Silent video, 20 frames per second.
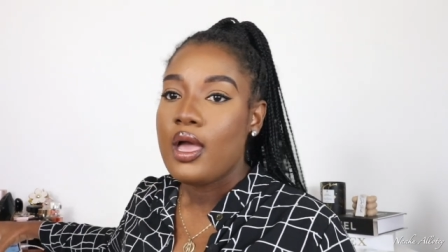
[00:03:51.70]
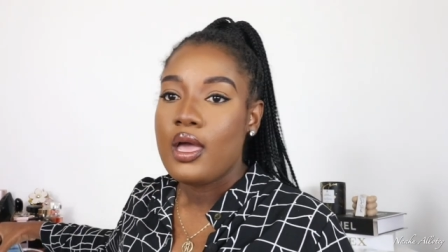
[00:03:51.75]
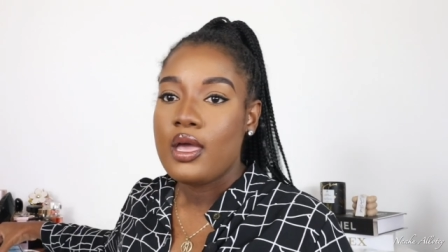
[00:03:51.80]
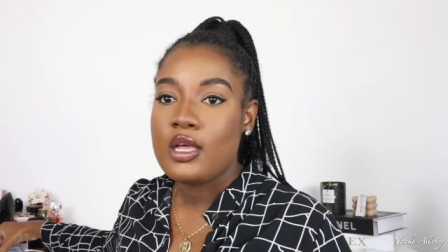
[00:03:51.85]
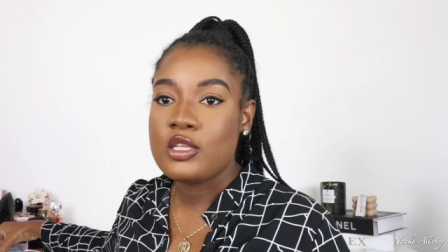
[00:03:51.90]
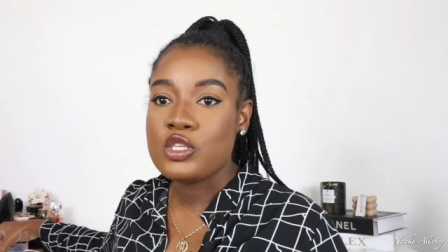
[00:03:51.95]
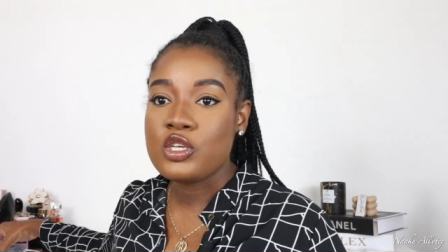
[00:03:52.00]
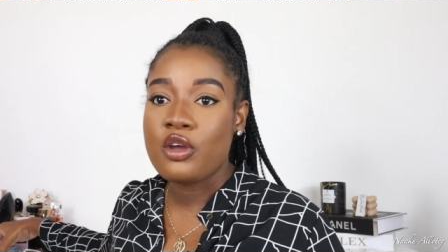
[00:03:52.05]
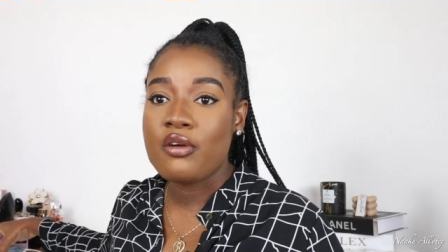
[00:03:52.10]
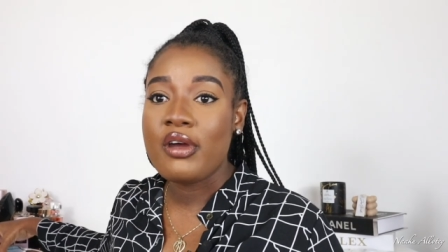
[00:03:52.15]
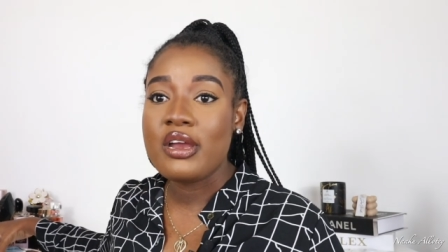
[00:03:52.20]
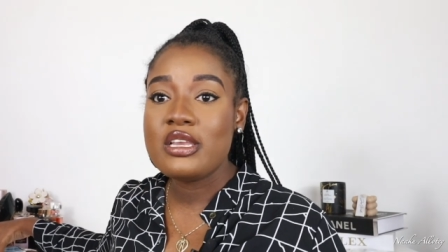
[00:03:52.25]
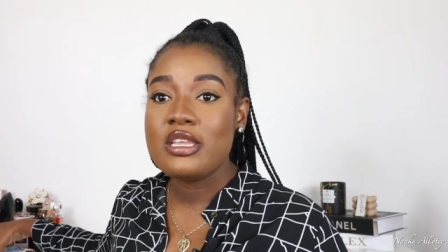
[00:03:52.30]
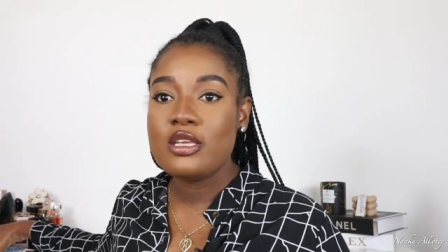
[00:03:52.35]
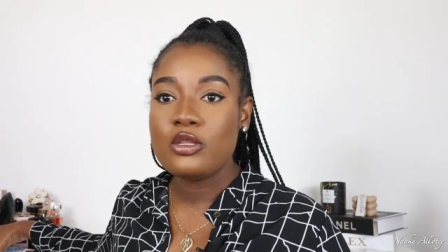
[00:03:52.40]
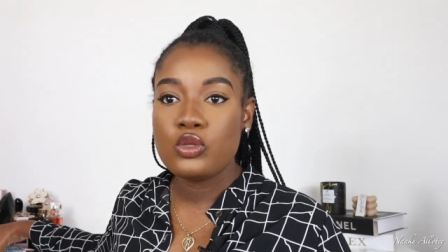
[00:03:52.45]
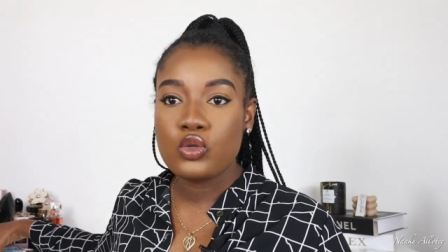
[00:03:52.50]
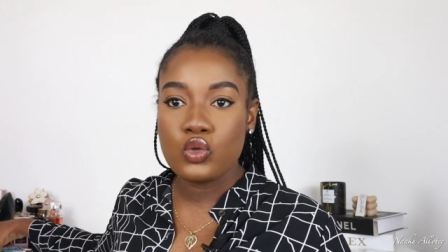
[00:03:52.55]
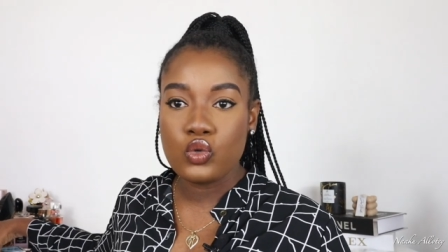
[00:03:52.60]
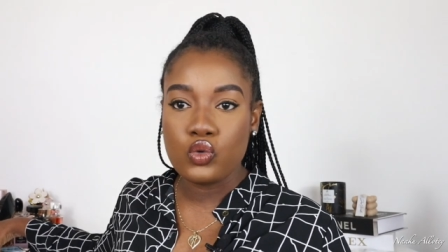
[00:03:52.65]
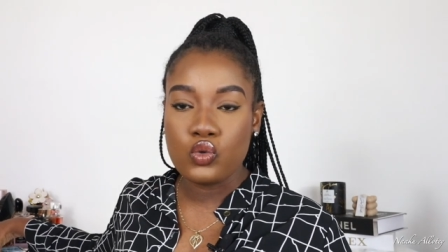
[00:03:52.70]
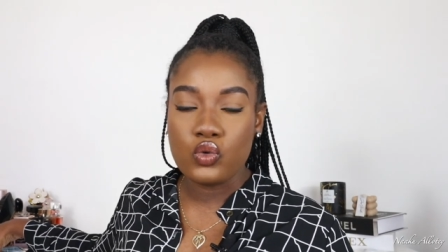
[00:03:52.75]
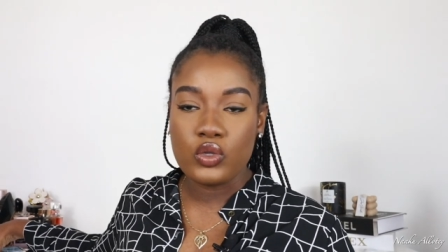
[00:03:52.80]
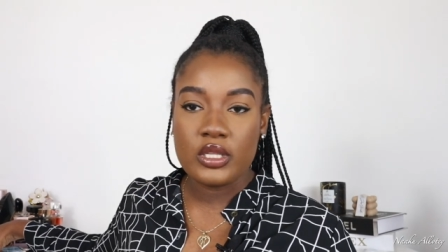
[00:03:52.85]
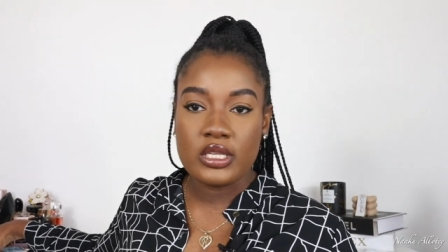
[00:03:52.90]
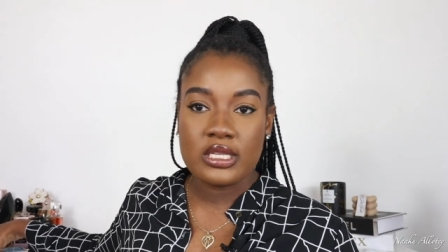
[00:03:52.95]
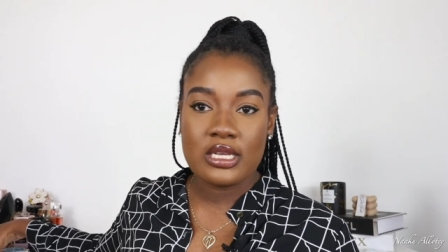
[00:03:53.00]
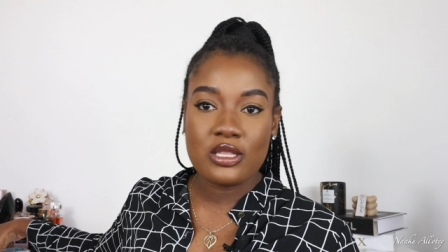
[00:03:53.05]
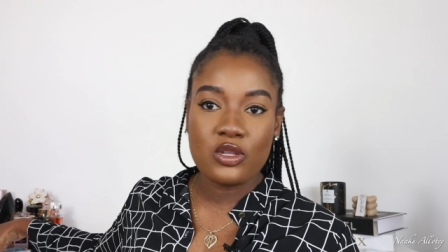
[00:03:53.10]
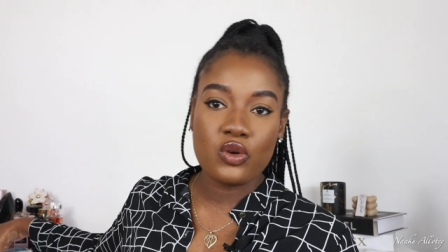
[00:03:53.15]
It's already 2. They
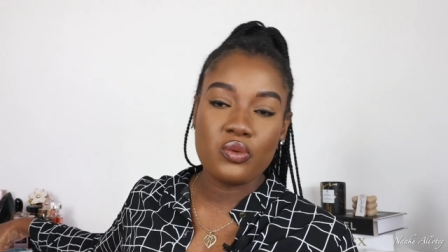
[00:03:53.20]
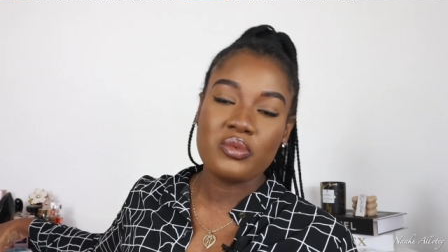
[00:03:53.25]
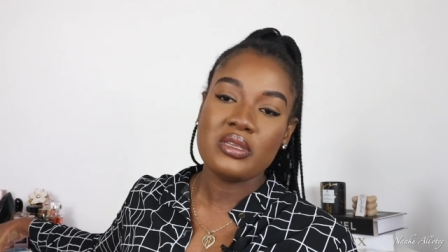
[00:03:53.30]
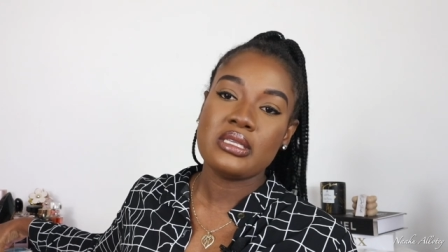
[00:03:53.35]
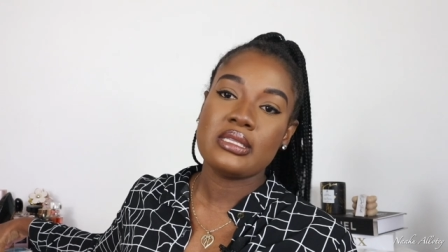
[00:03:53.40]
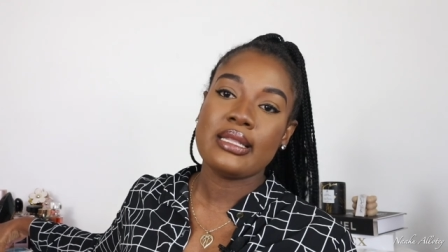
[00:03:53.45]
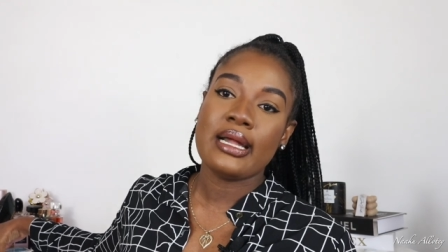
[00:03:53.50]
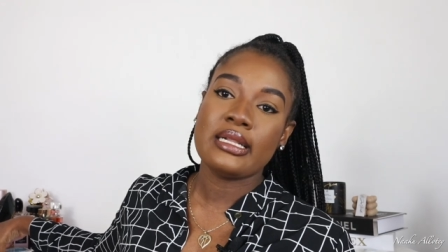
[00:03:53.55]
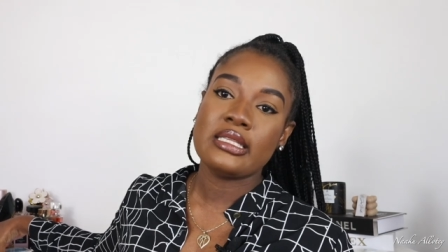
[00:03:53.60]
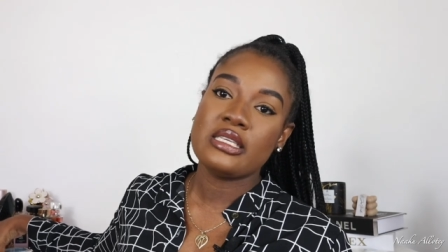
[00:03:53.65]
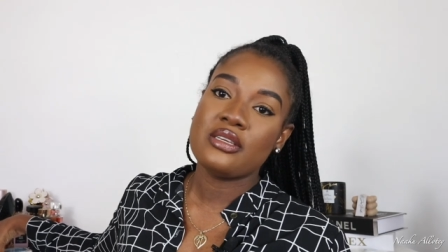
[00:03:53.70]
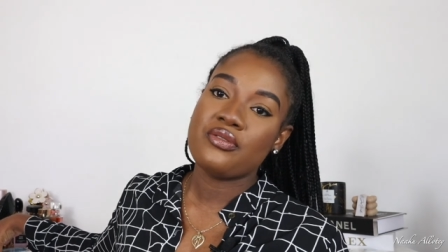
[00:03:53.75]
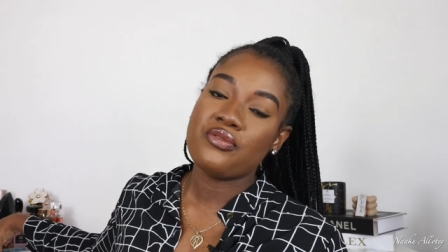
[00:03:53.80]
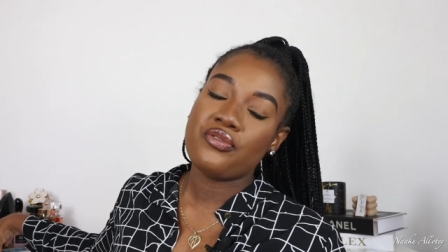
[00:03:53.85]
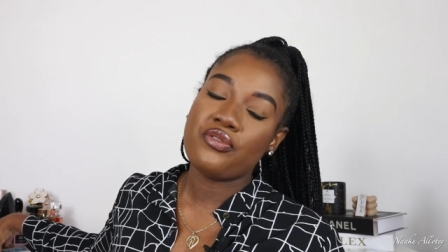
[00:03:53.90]
said they will be starting